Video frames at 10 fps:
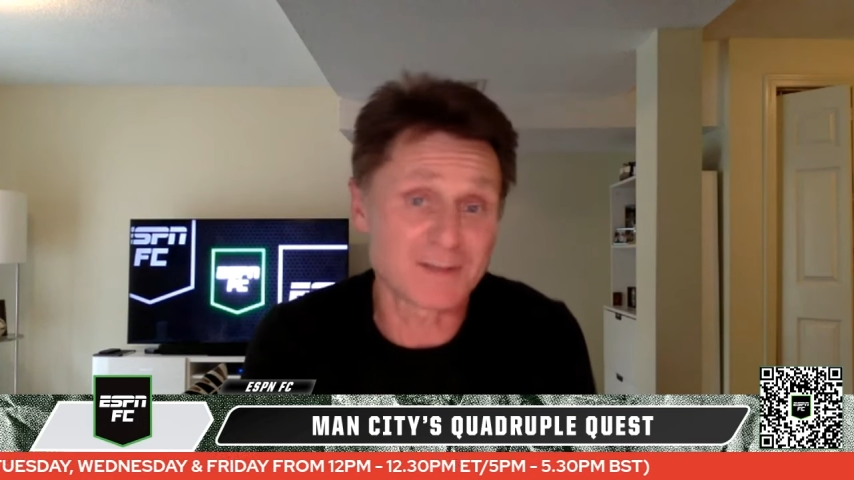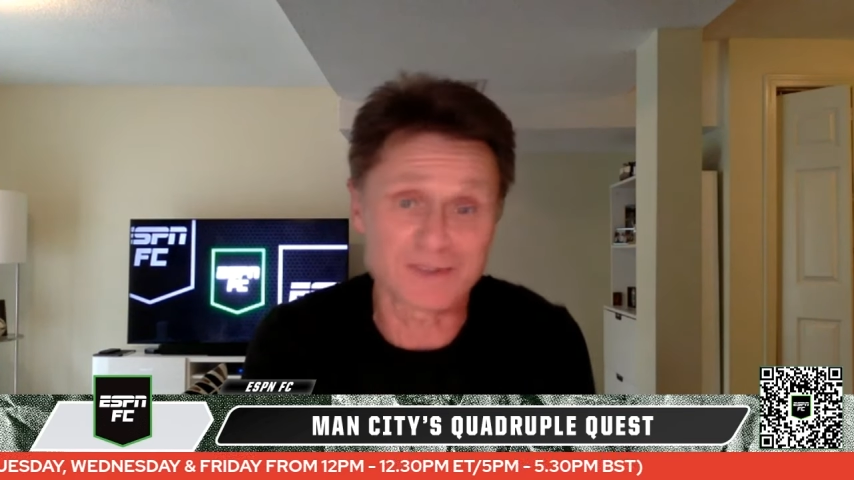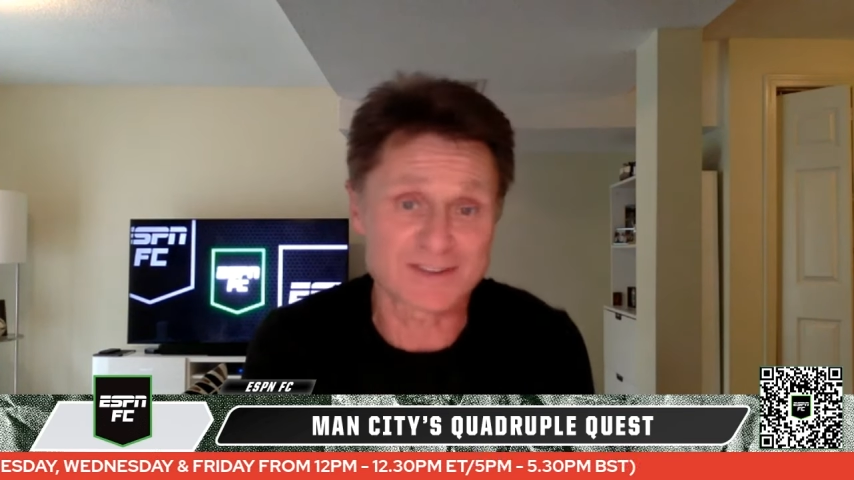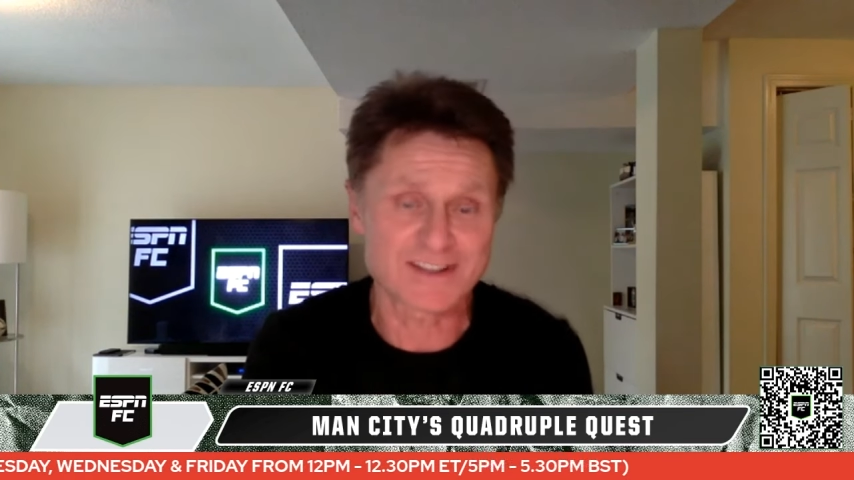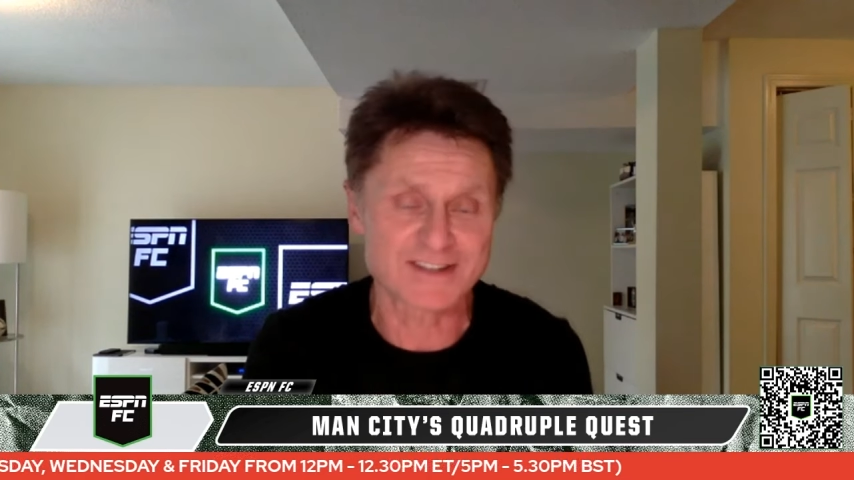
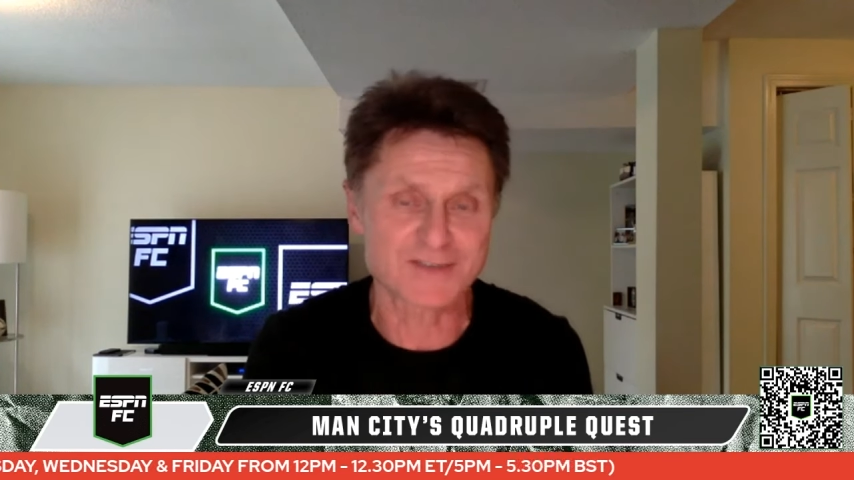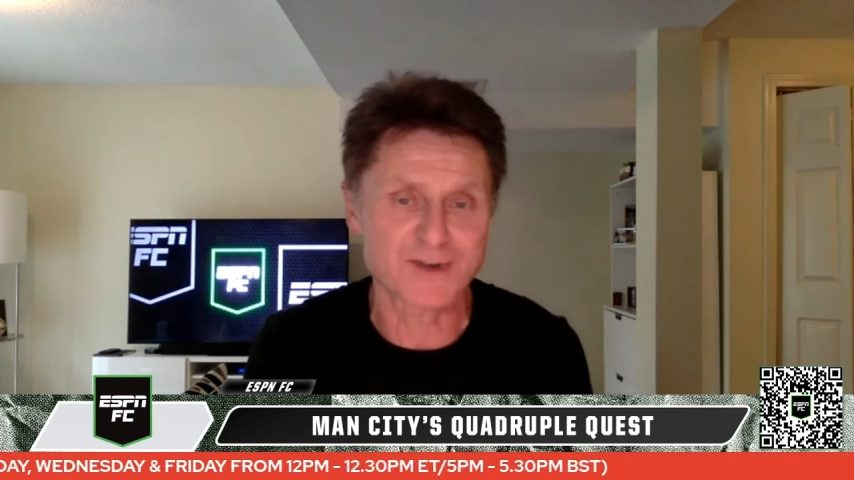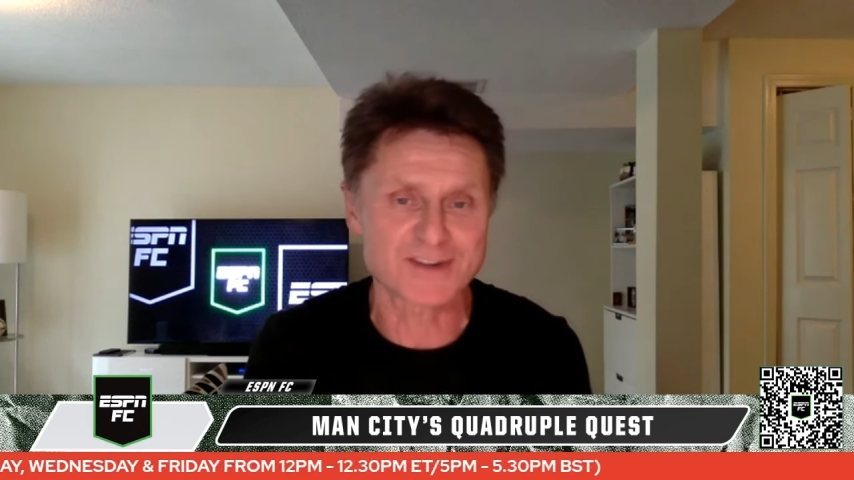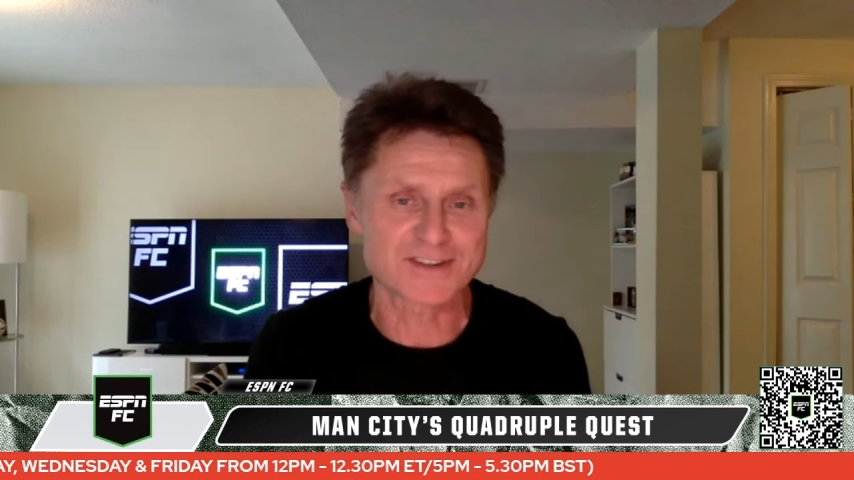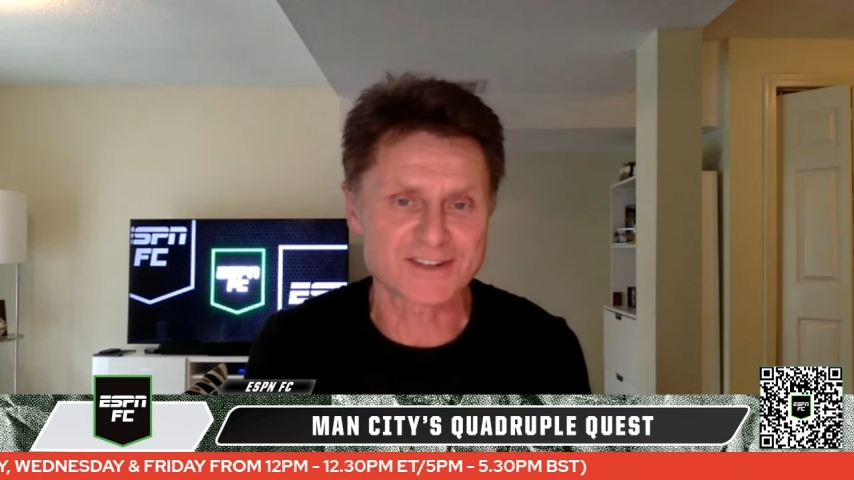because that's
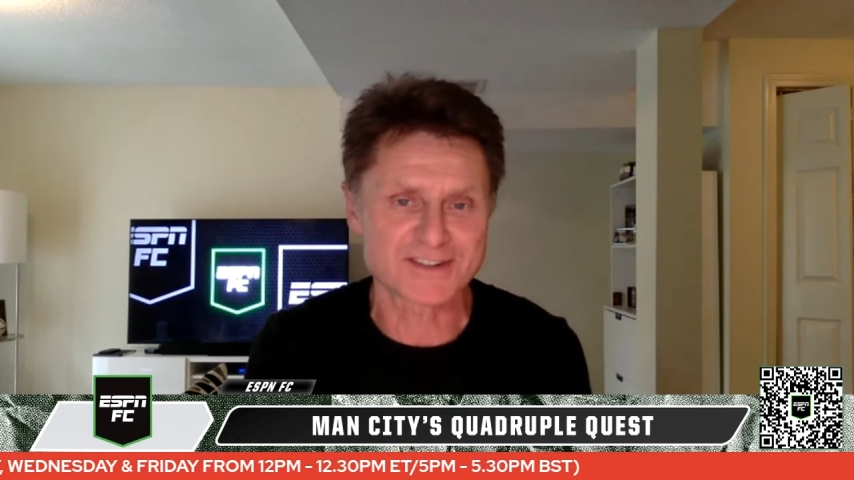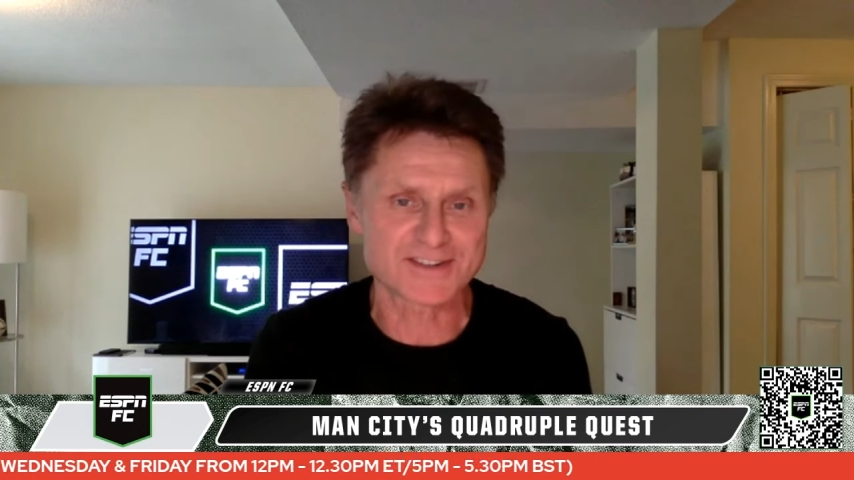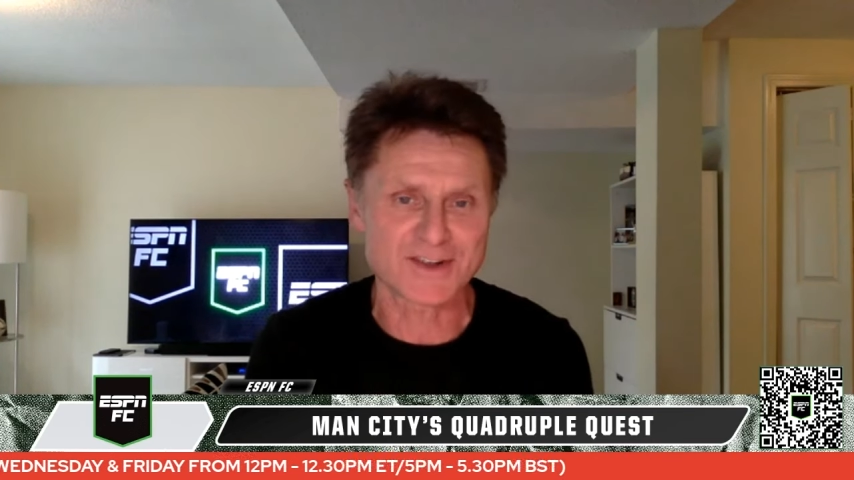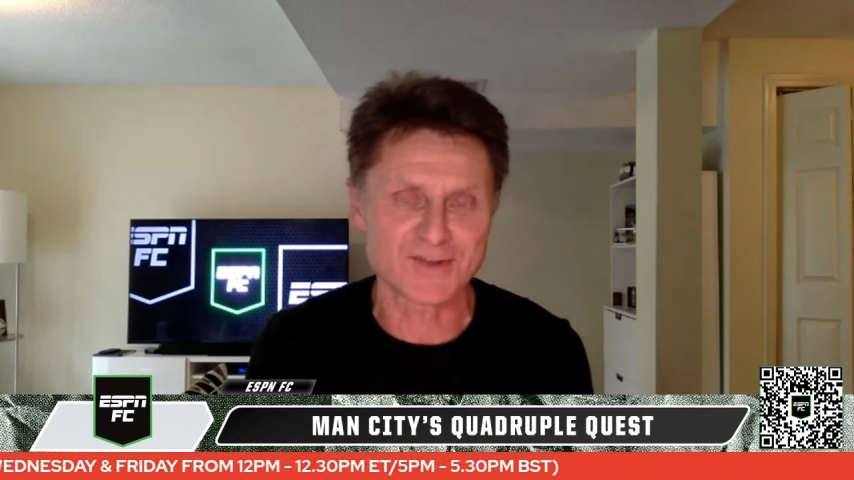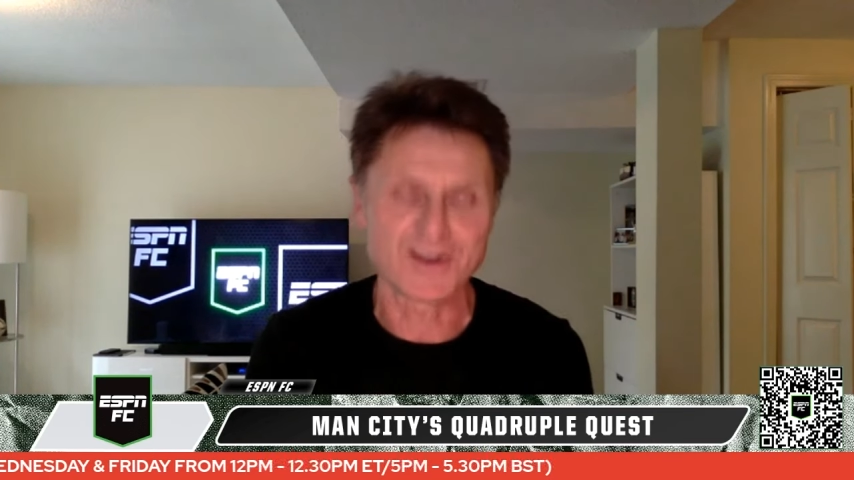crazy in
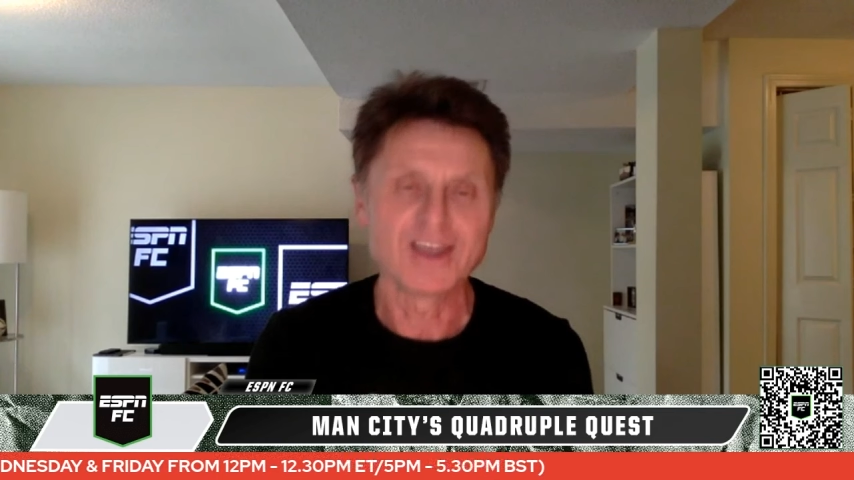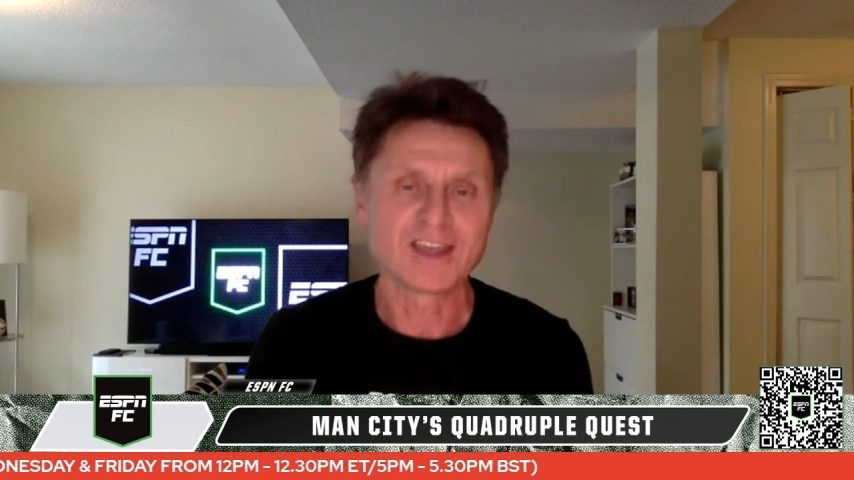itself.